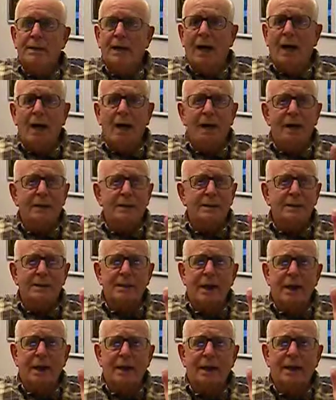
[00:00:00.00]
God's
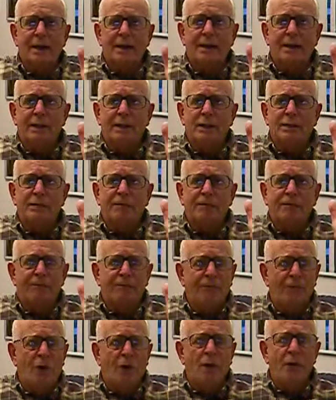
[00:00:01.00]
not in this
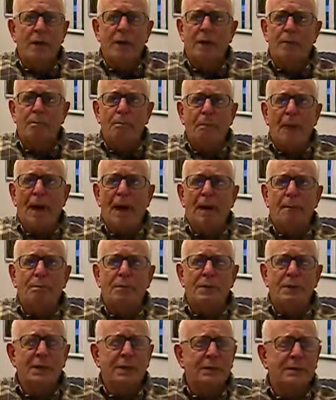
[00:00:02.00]
phony
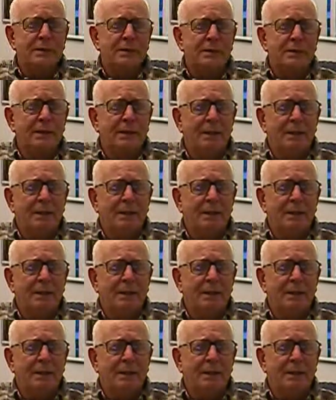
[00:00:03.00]
Baptist